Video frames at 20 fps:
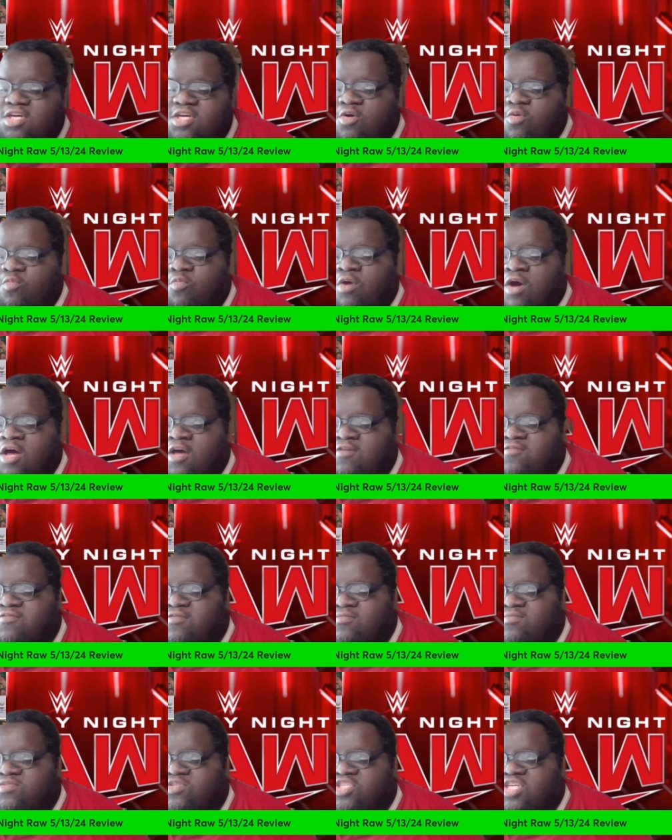One
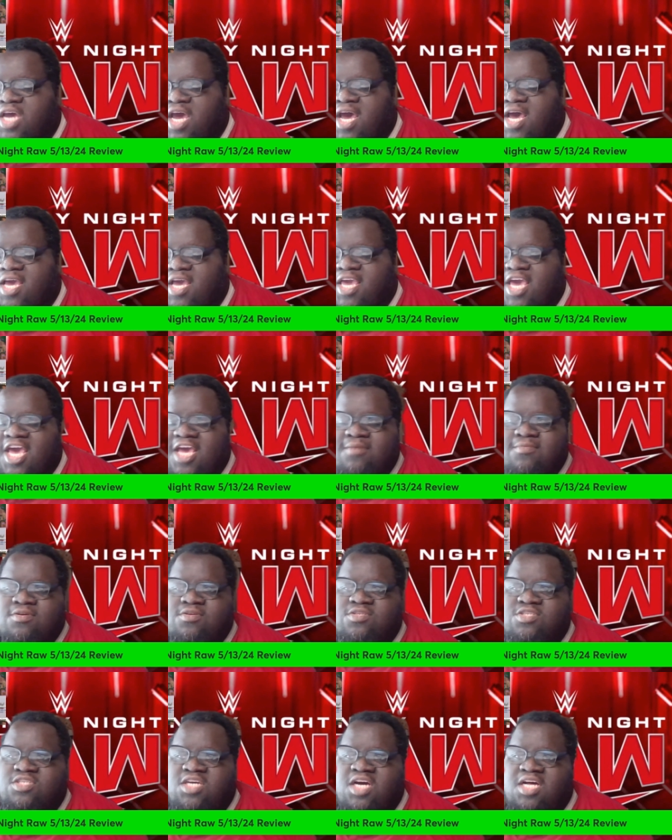from Chad
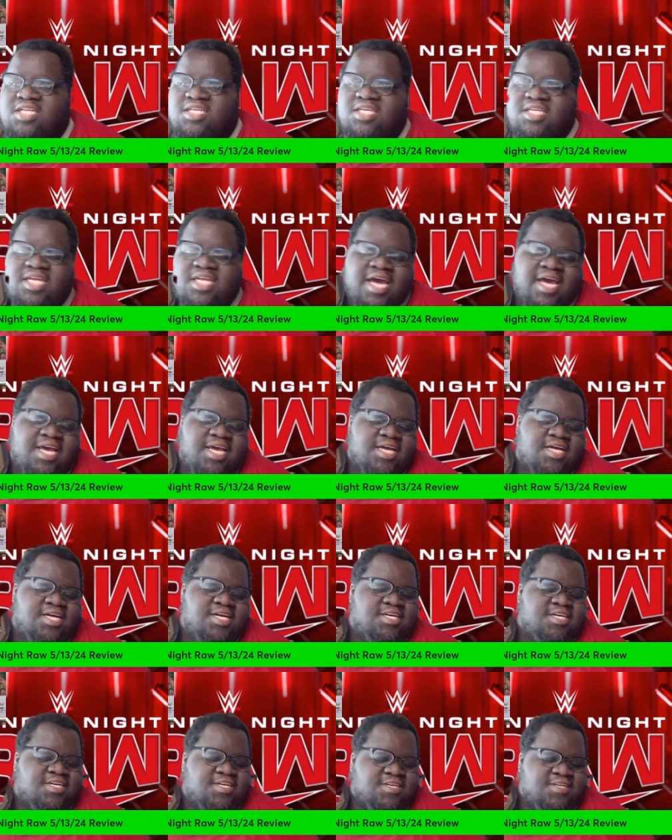Gable yelling
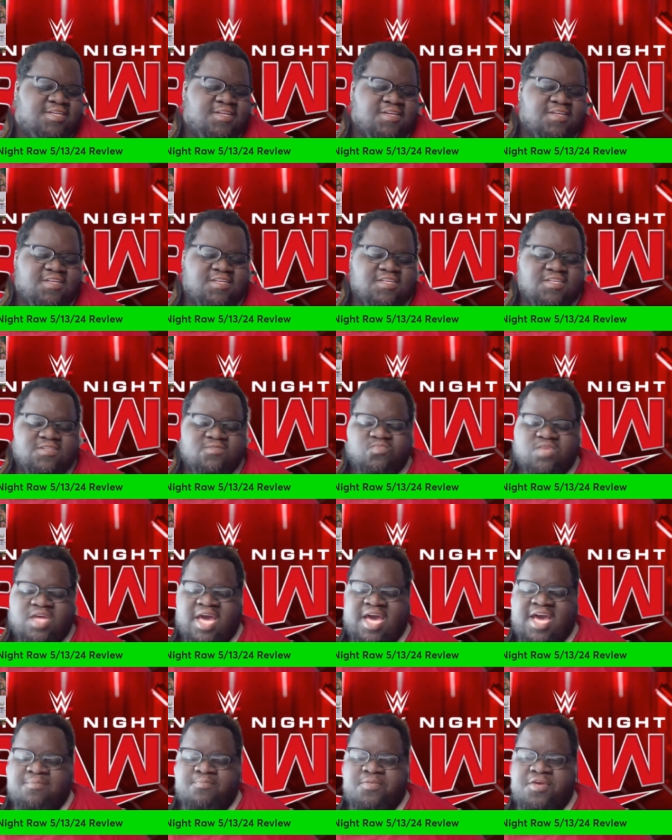
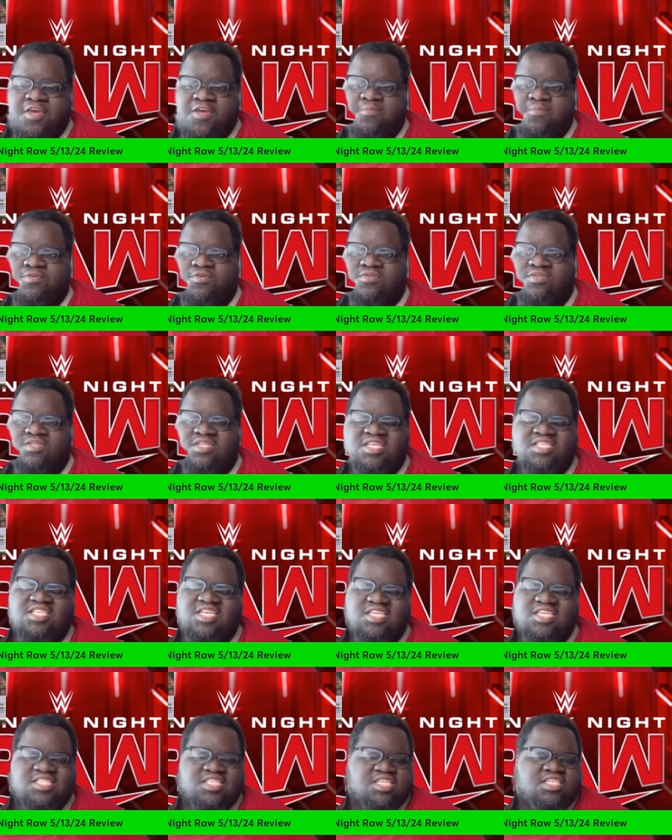at people. This
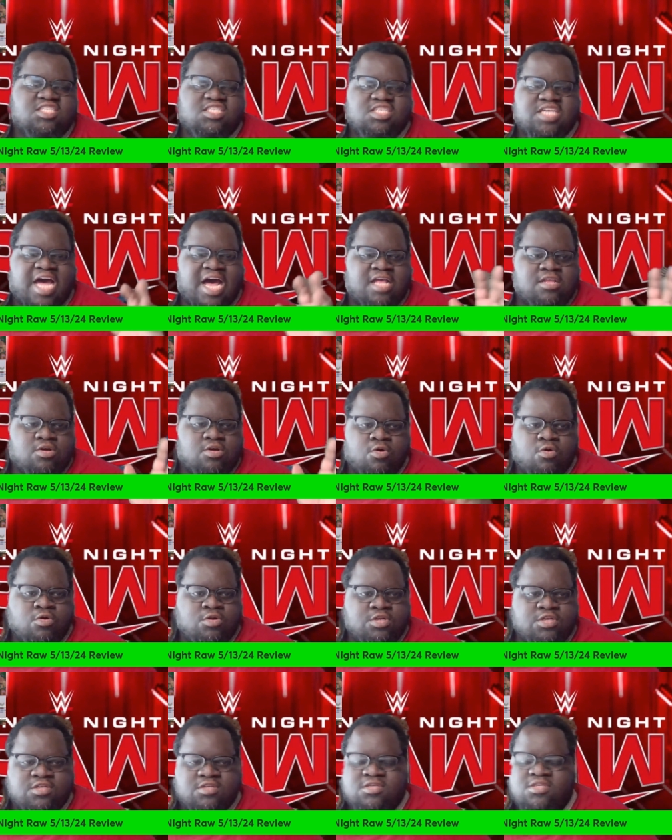is out of
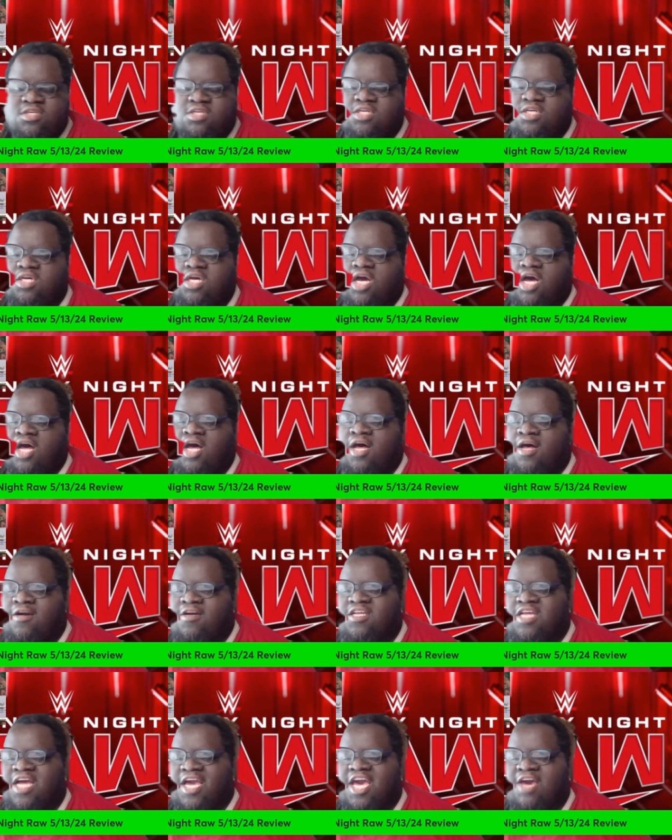order
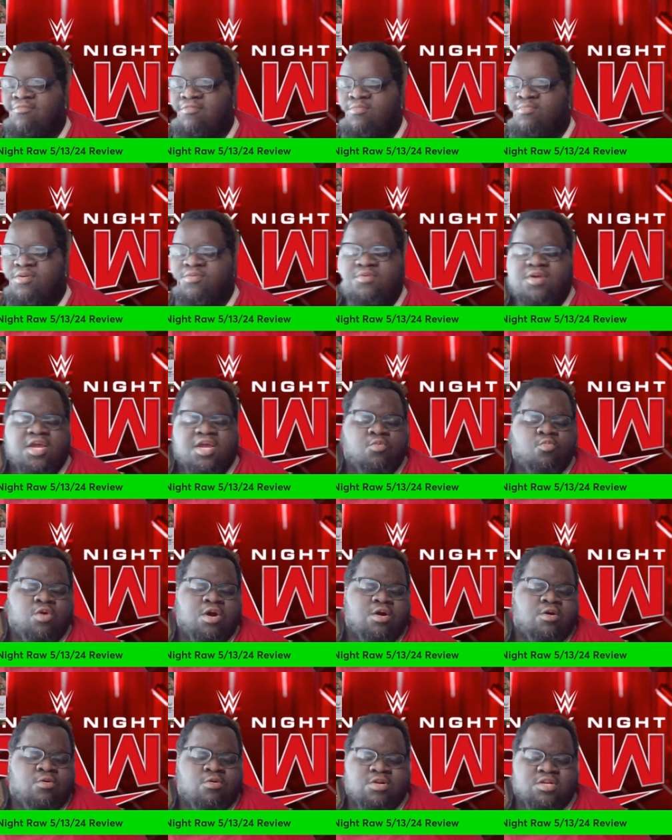because I can't remember in
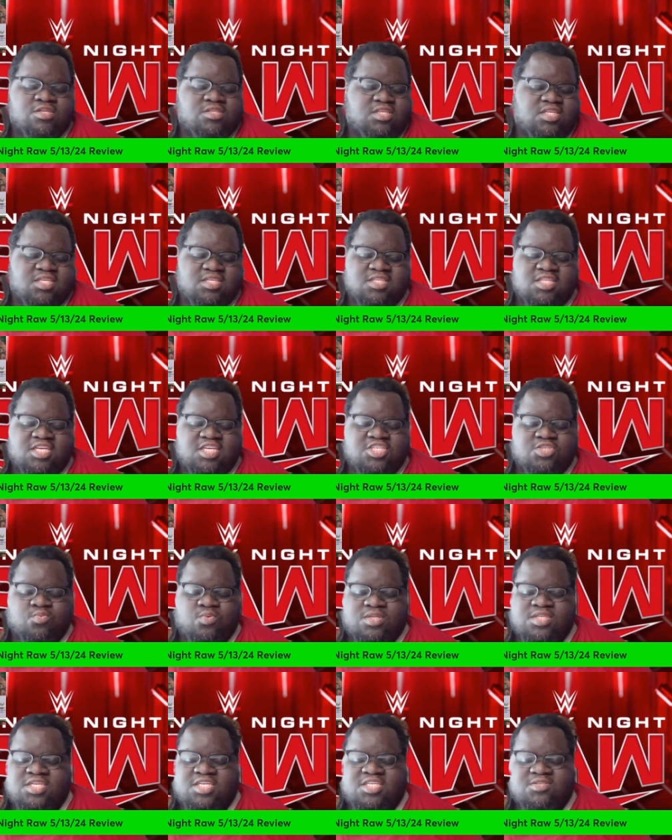what order these
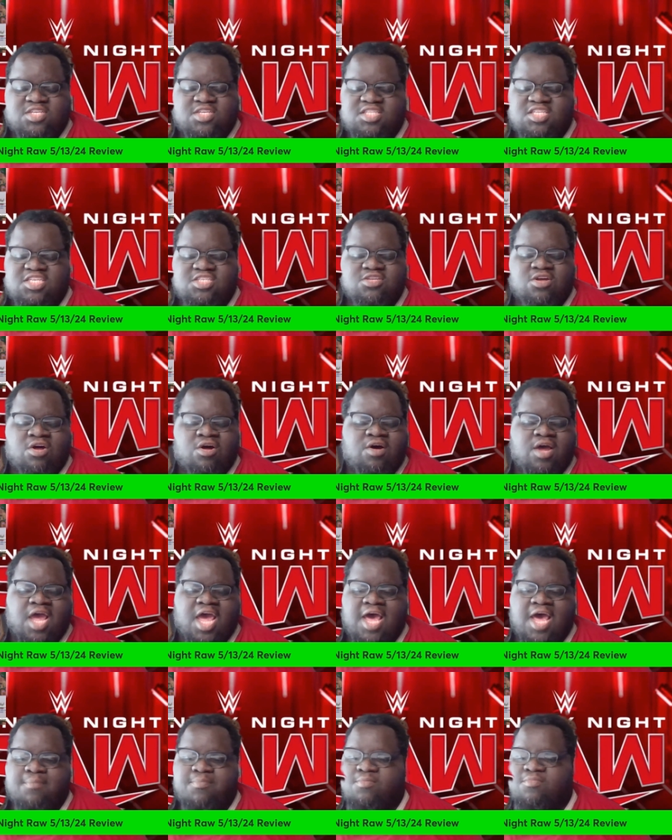went in, because these all
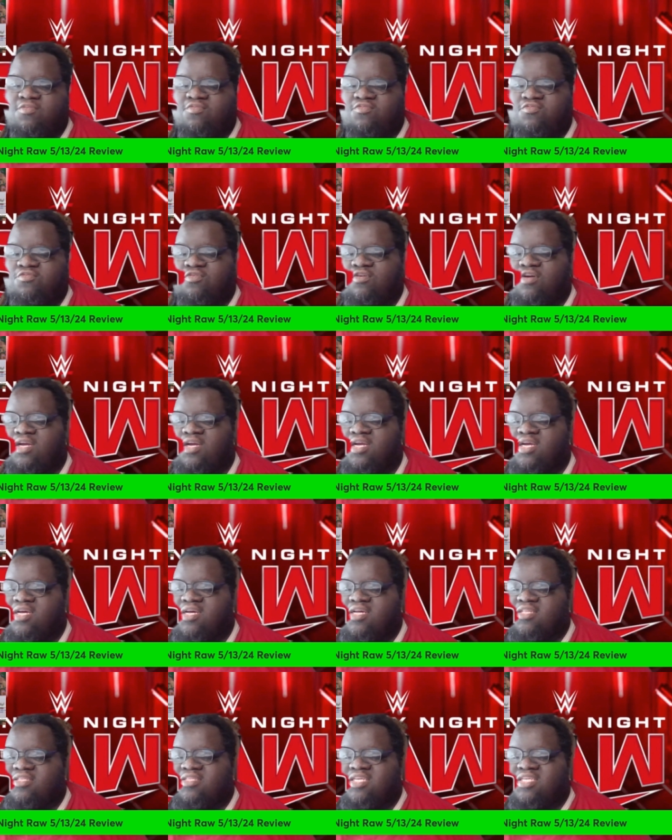happened before
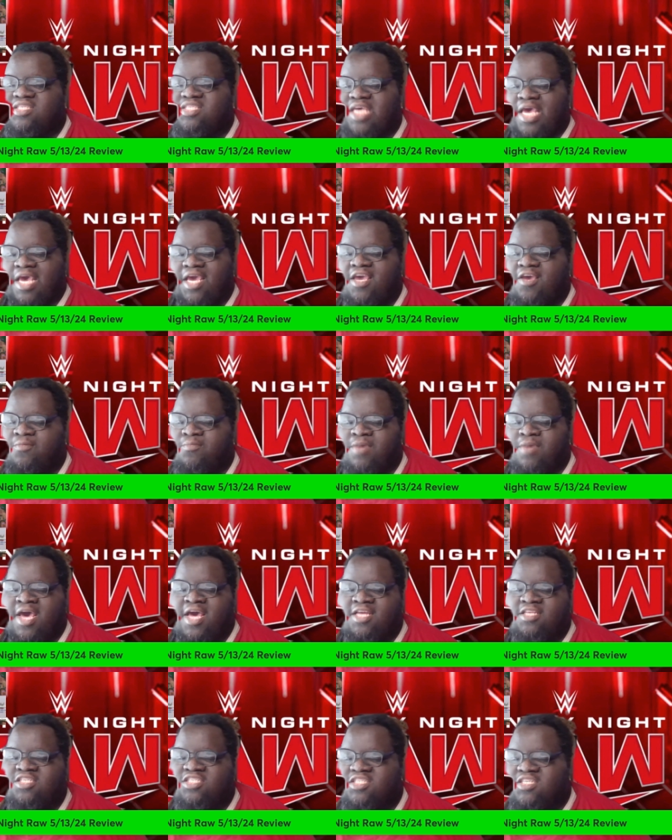the second
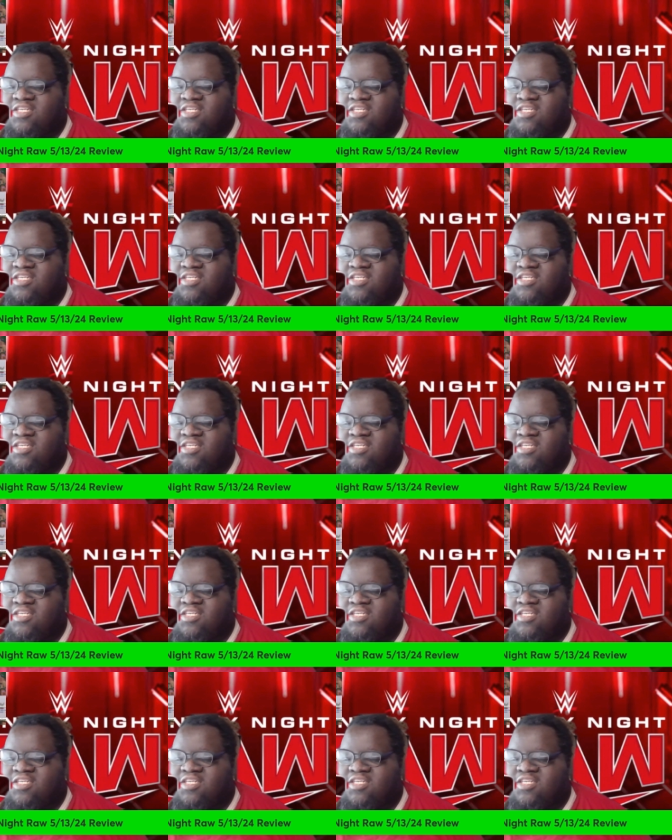match.